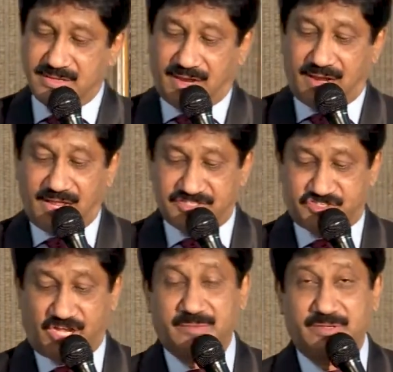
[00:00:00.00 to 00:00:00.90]
and less
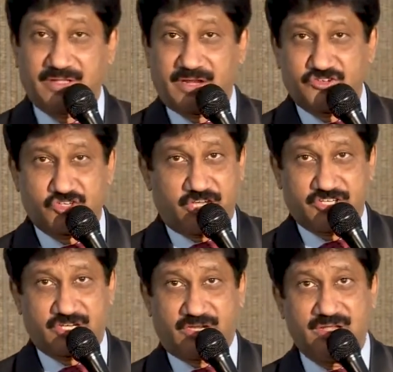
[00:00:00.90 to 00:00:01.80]
time in their
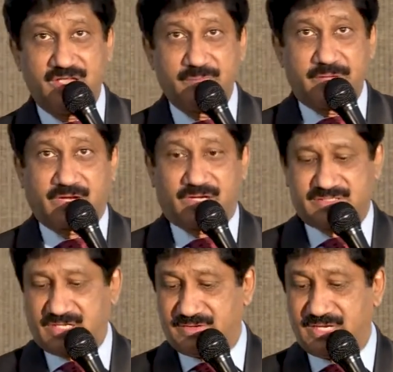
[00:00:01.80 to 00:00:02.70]
education
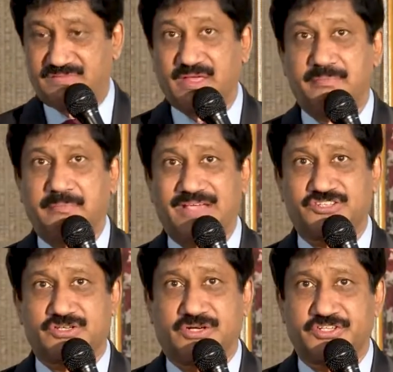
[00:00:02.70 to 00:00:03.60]
because even if they're
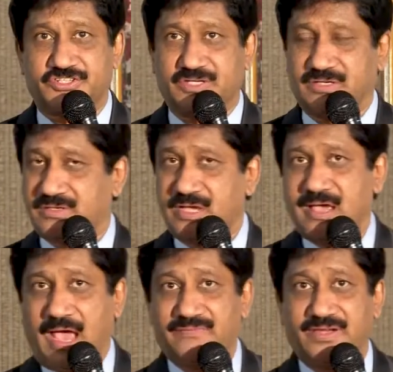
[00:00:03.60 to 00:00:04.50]
masters and
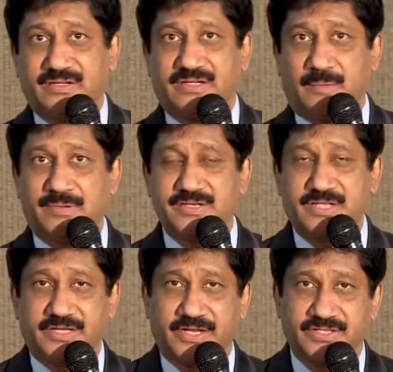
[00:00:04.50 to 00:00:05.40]
having double
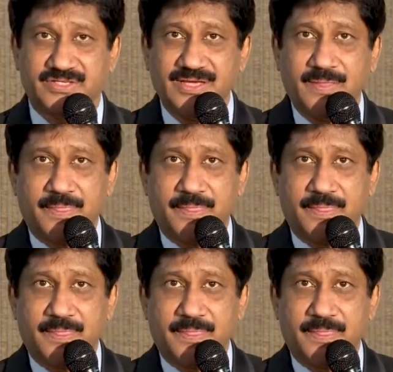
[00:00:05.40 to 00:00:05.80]
degrees,